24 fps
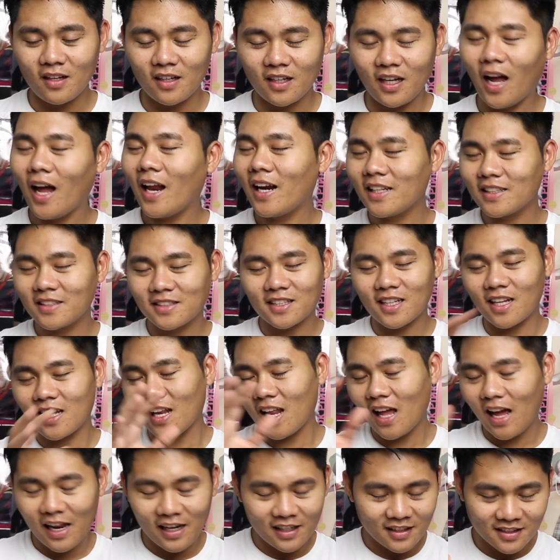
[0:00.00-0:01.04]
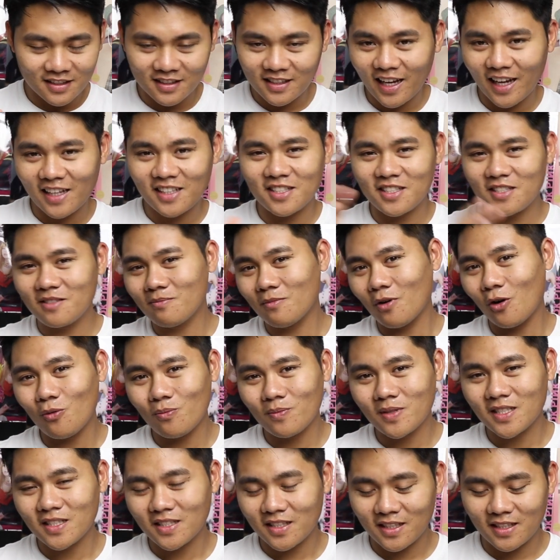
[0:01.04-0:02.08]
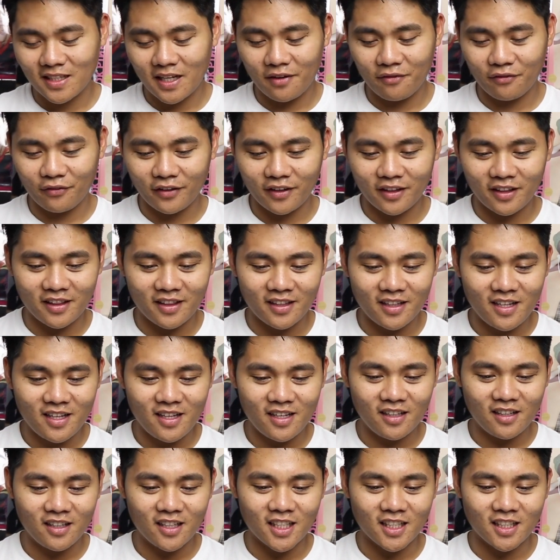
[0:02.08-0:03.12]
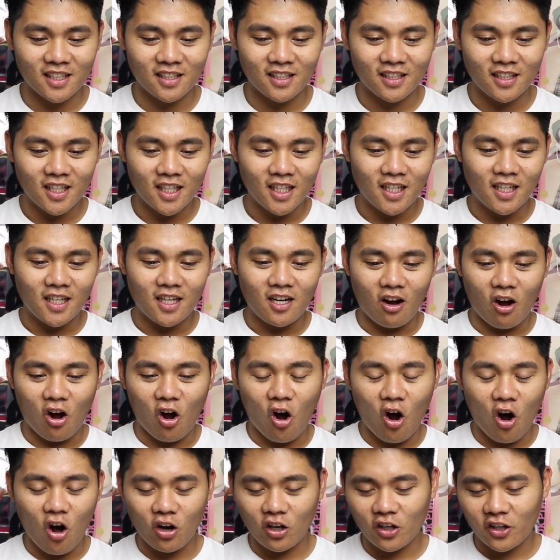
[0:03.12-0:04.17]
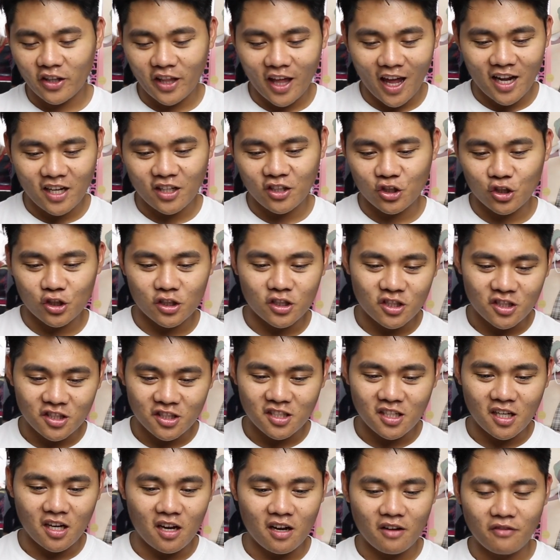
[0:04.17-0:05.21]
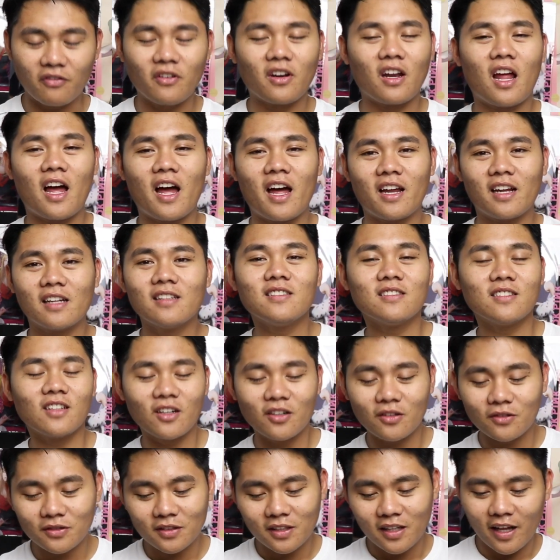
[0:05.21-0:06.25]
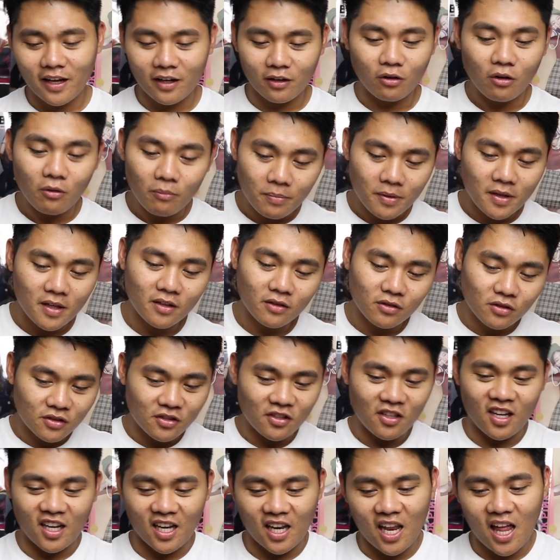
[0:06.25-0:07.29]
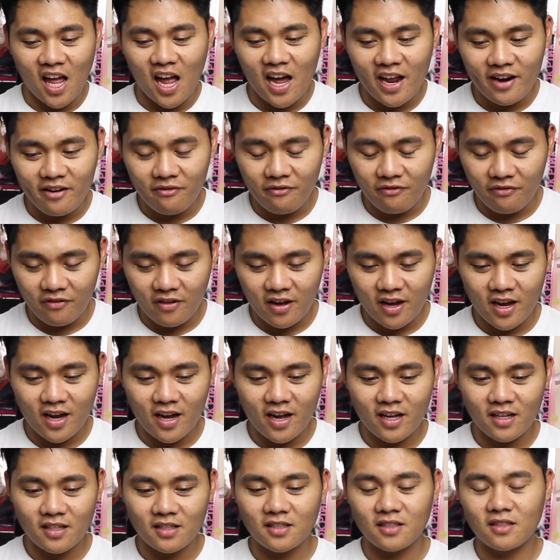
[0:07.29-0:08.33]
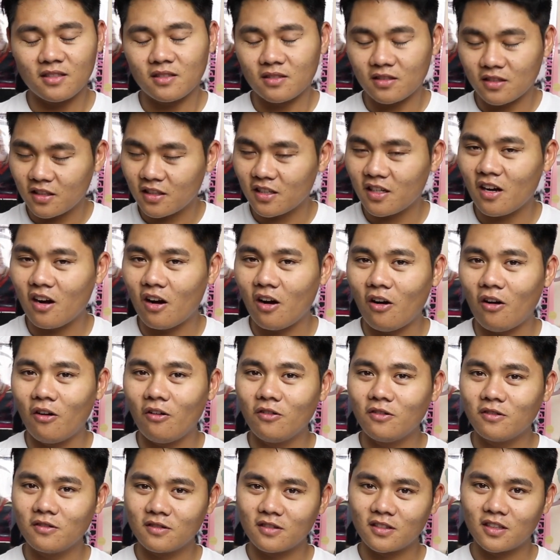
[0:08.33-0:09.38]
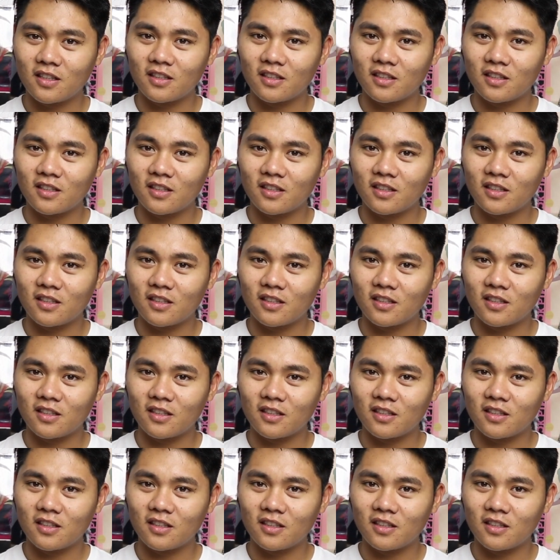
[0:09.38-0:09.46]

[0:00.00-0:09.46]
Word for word: Got it's a lot of sexy moments and everything and all of that good stuff. A lot I know that'll appeal to a lot of fans, you know.